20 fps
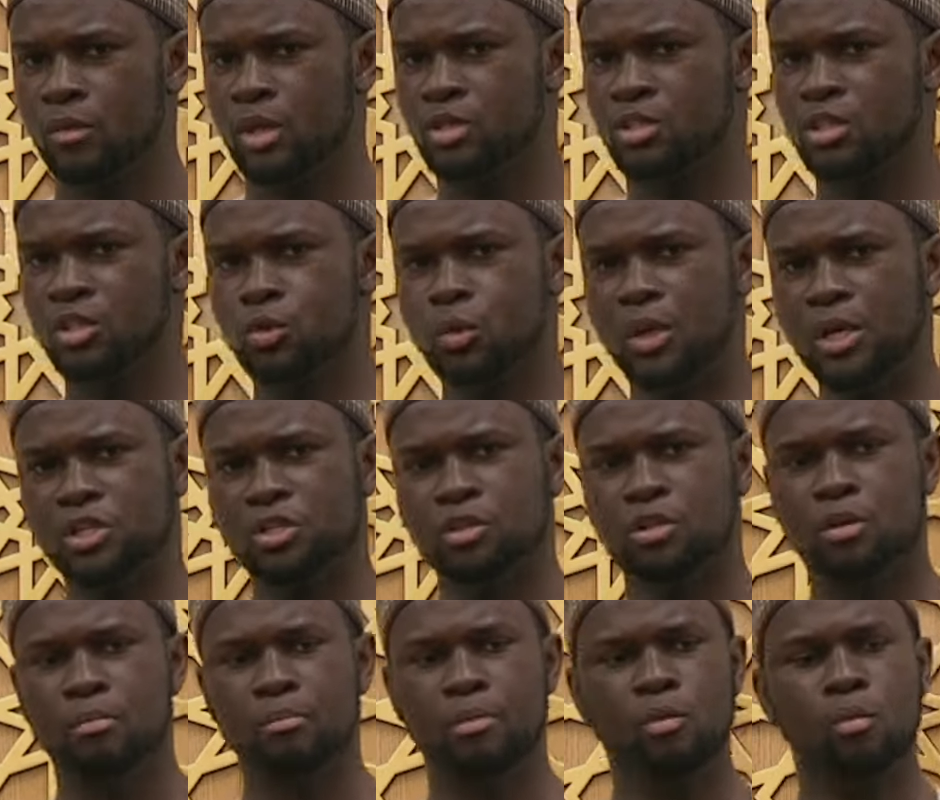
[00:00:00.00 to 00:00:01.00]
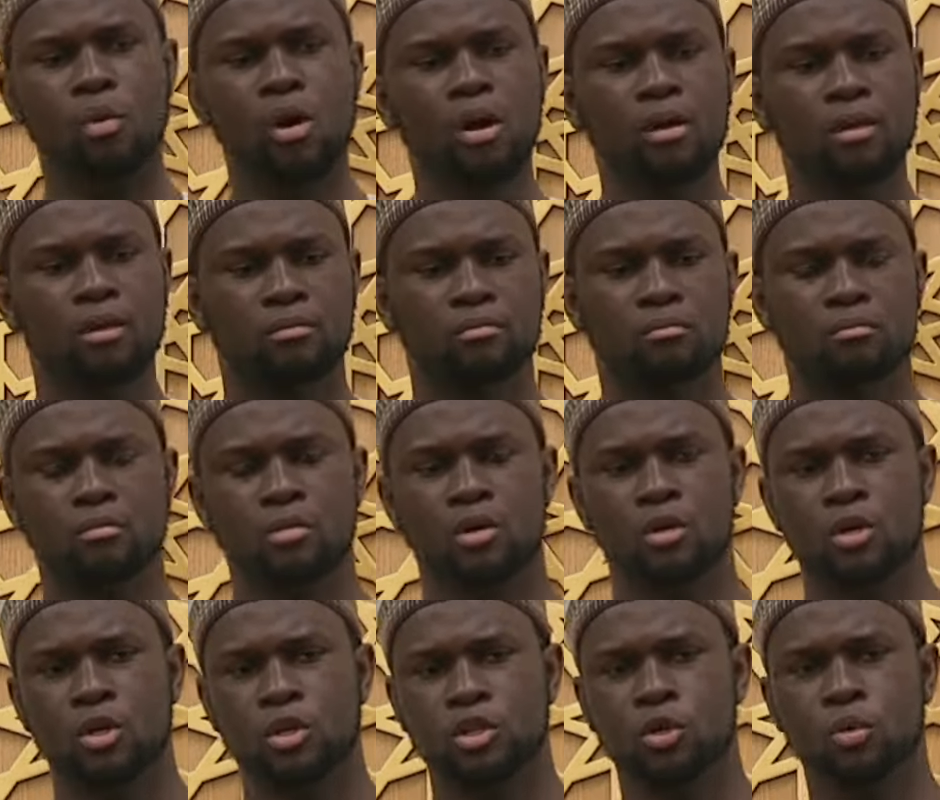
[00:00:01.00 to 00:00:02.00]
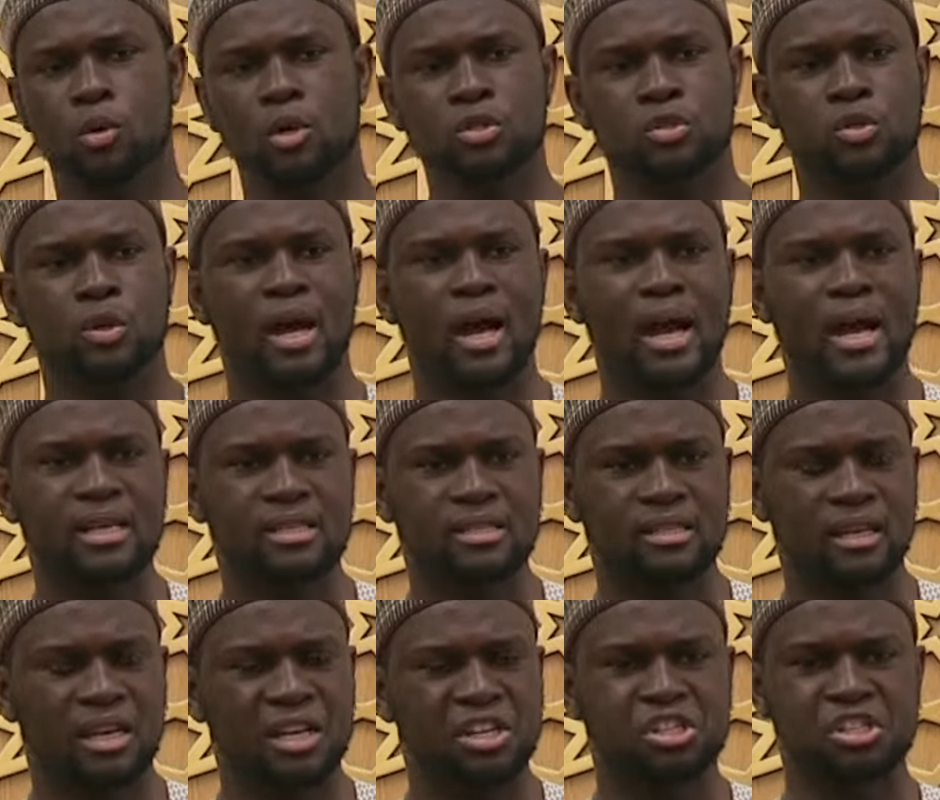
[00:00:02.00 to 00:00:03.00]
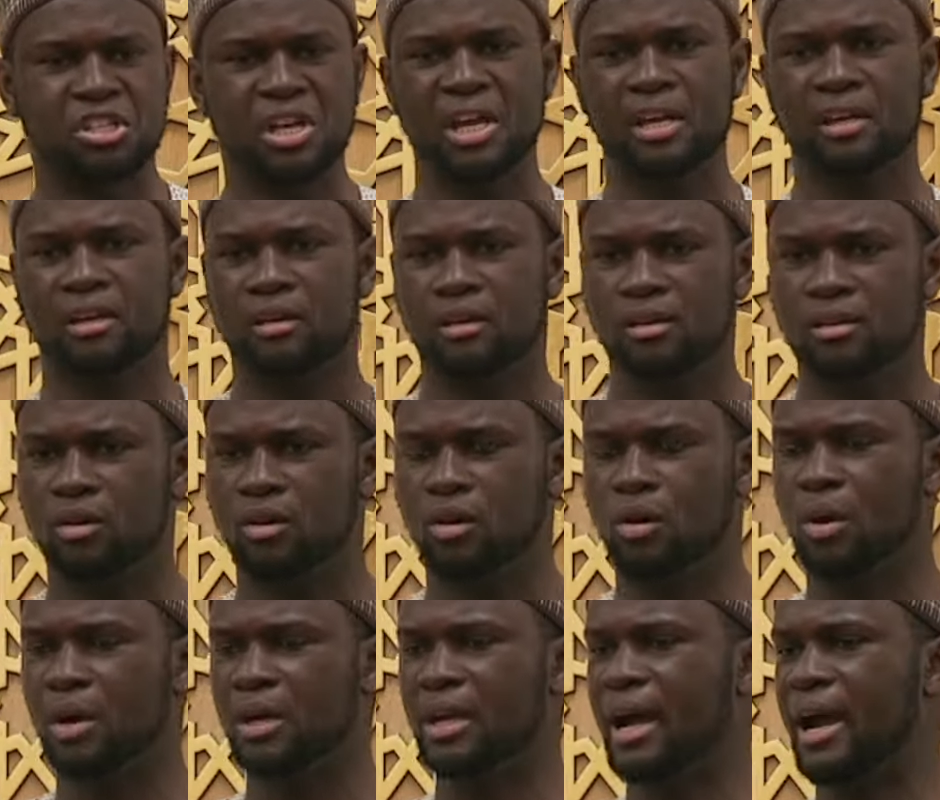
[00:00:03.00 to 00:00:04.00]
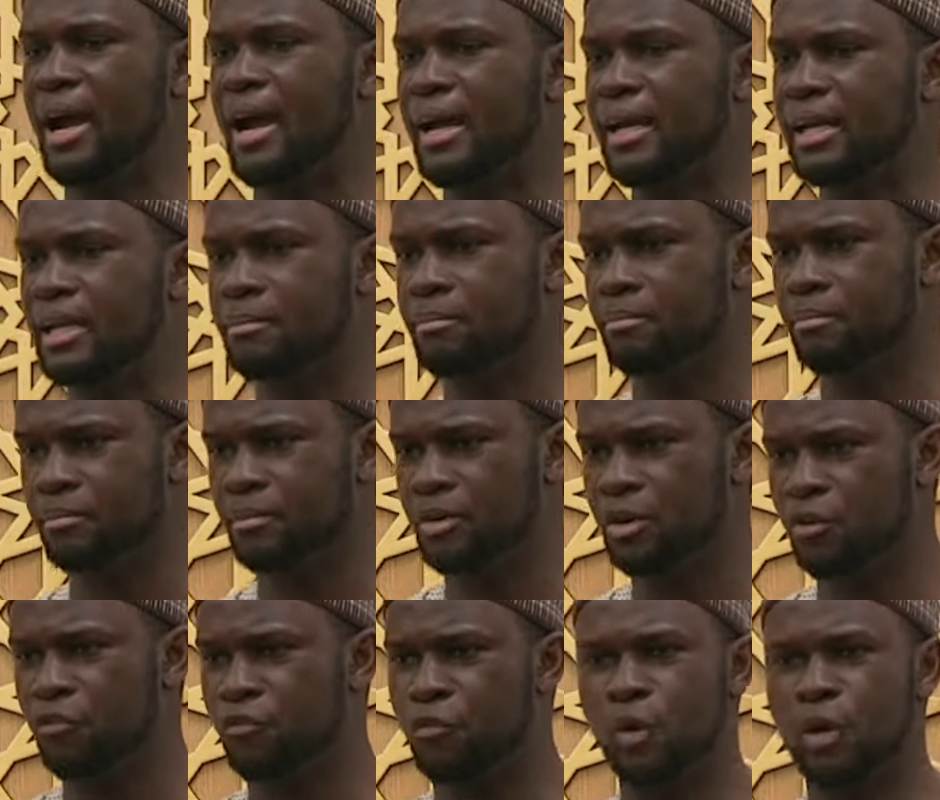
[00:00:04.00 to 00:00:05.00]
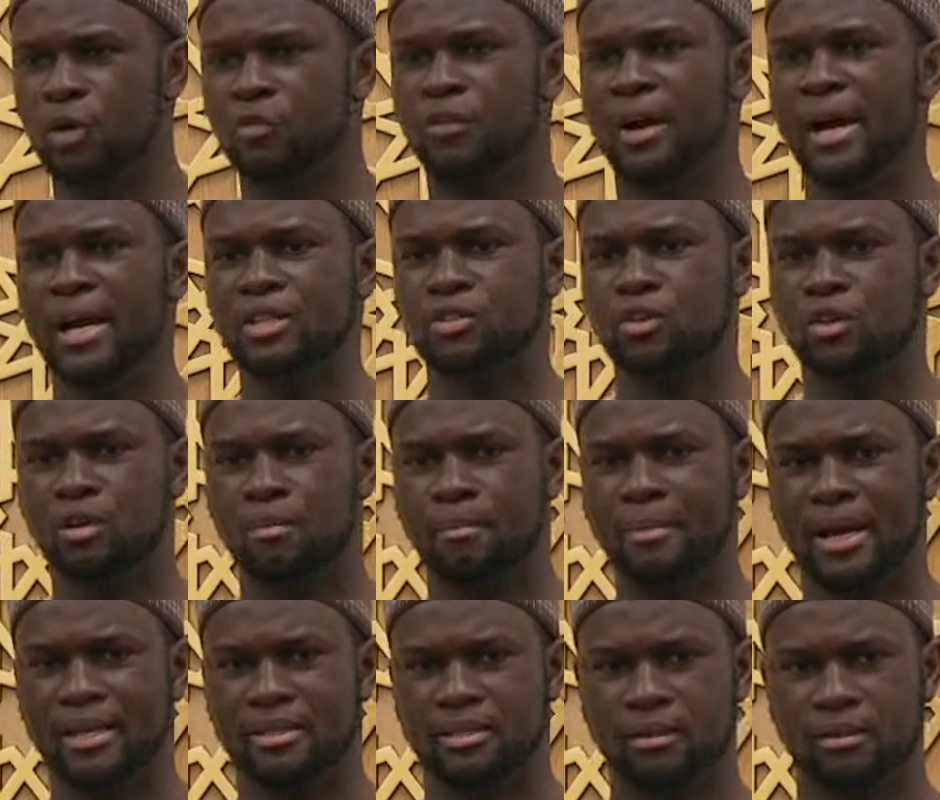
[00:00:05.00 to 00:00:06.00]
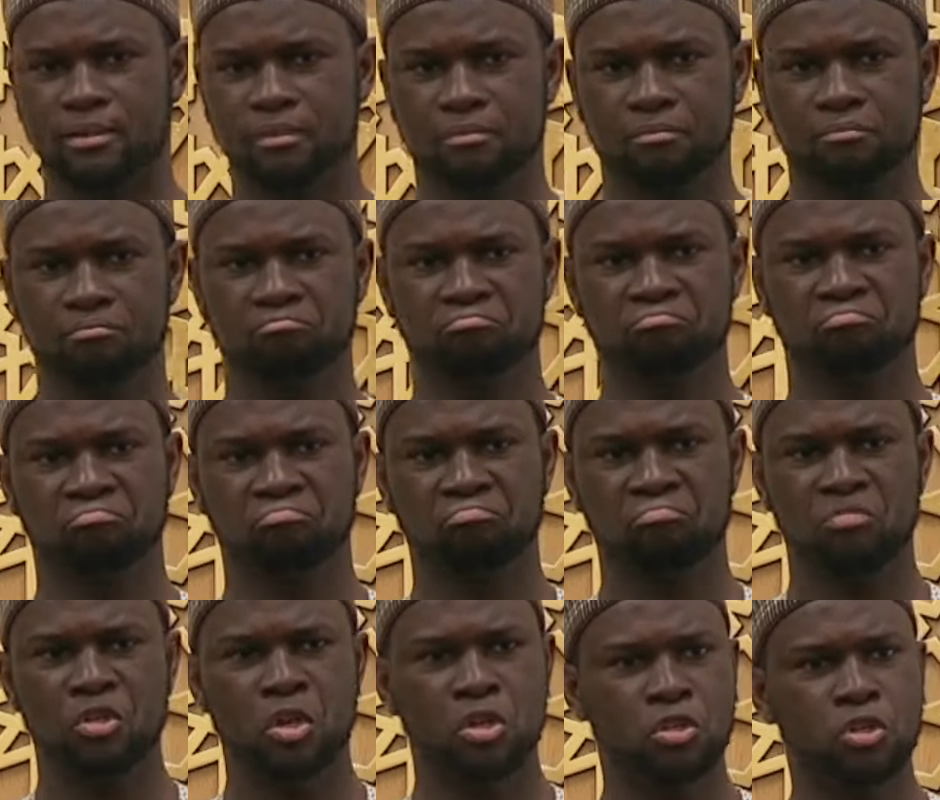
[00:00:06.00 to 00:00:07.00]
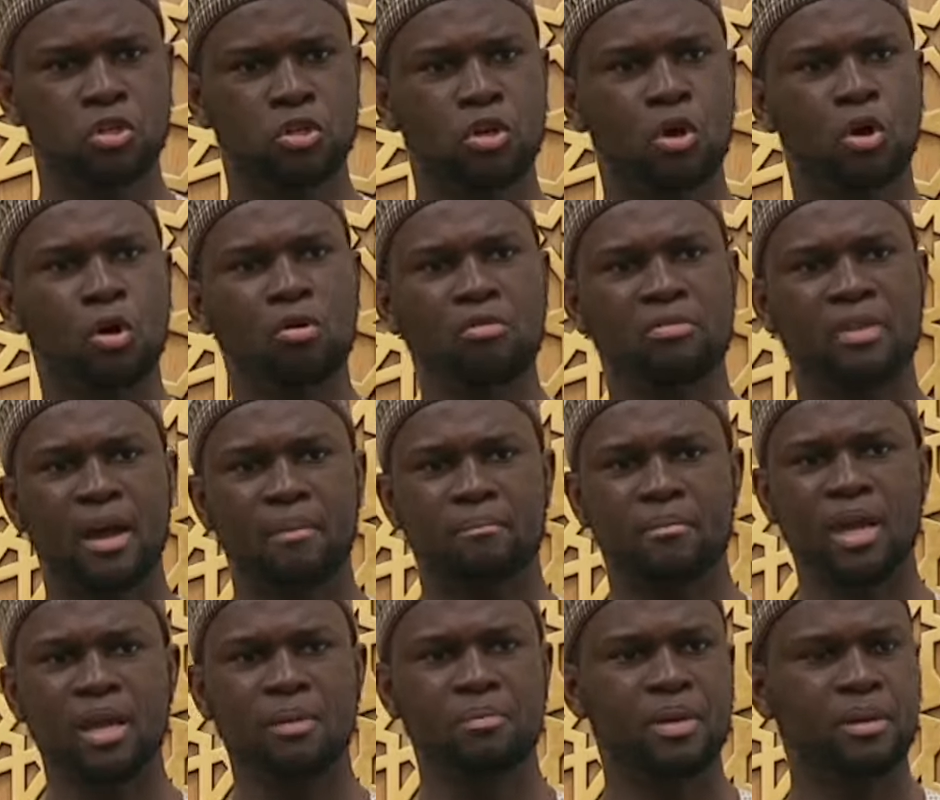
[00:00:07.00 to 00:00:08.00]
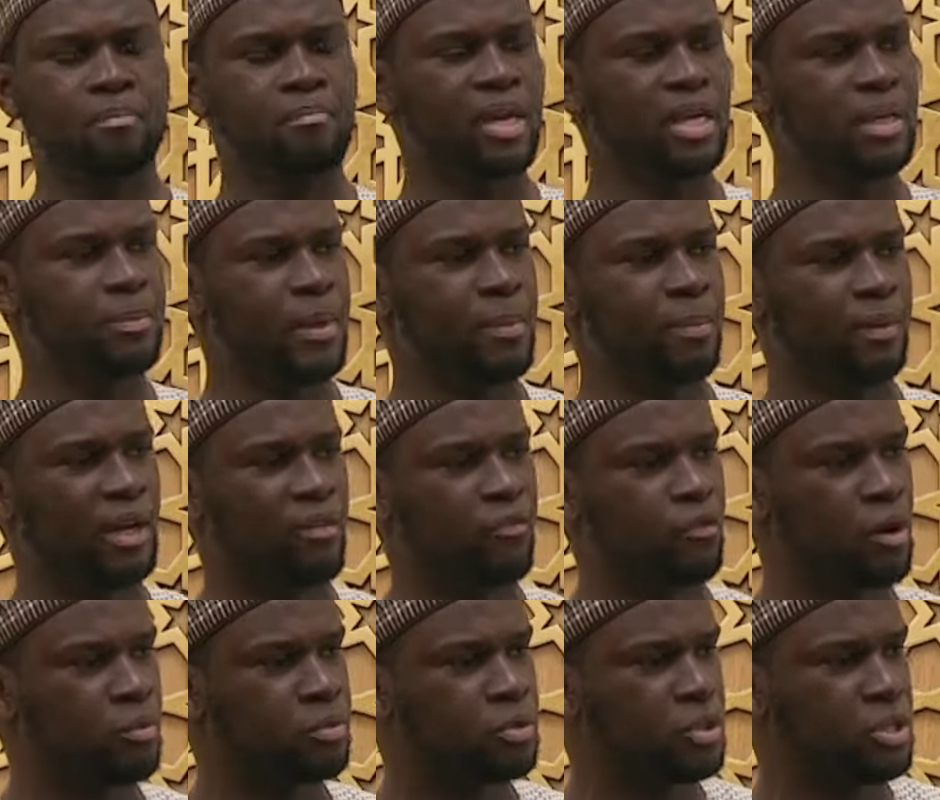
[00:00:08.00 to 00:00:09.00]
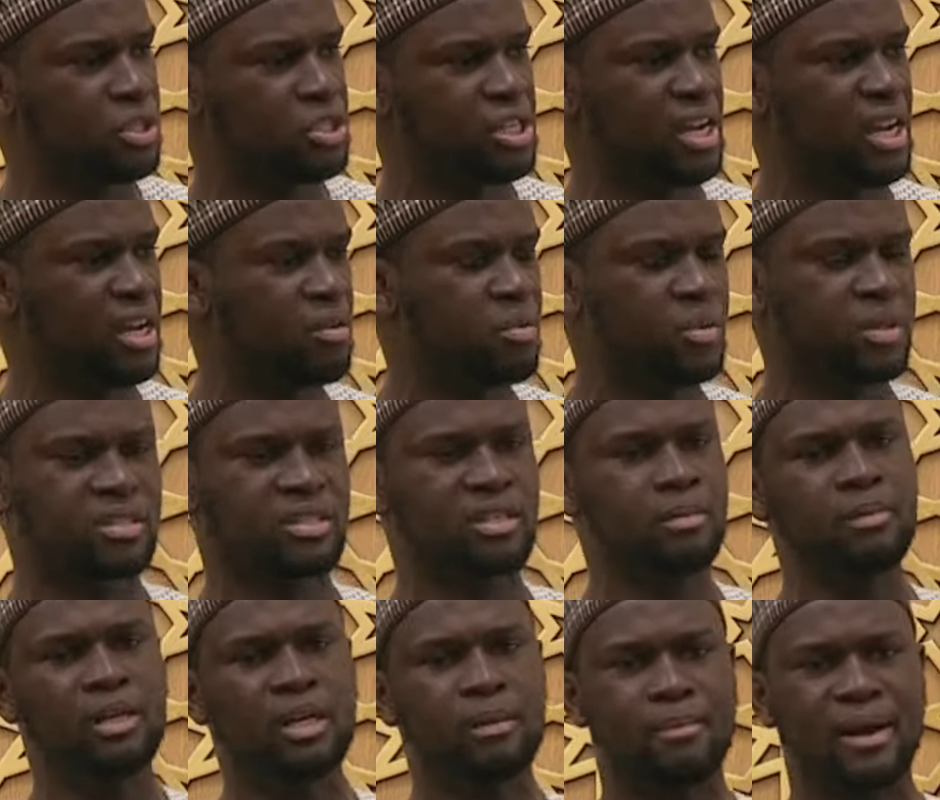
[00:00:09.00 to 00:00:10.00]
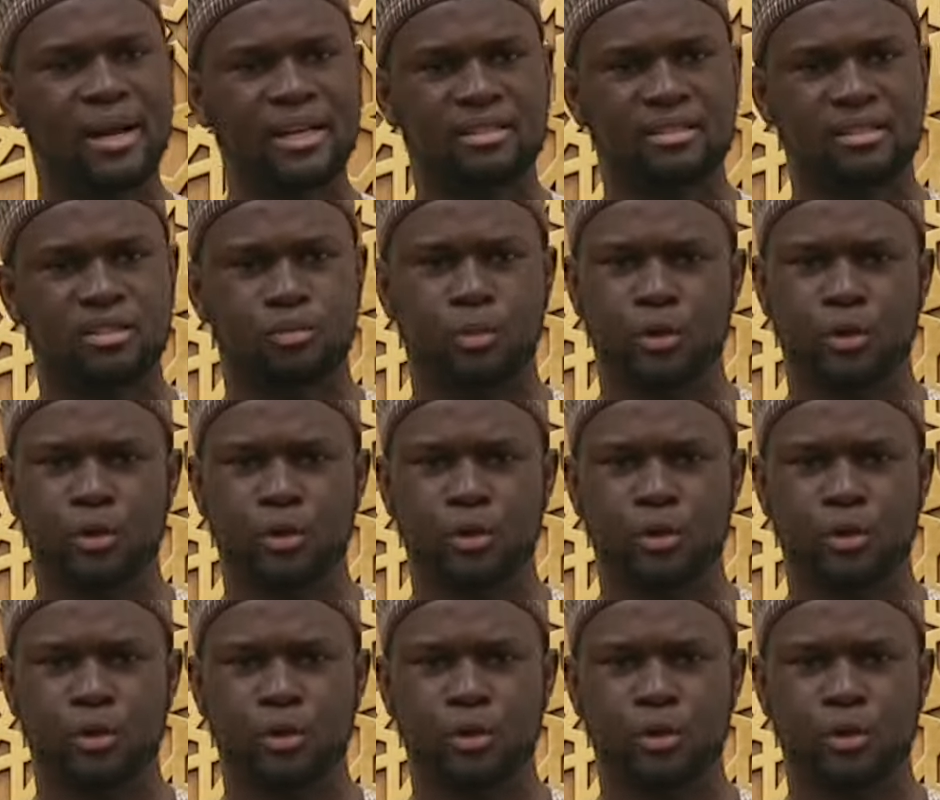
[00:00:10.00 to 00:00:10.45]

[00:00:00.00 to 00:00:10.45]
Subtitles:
Situation number one, you want to ask a sheikh or an alim for advice on a matter. You know that maybe many people have come to the sheikh with similar matters,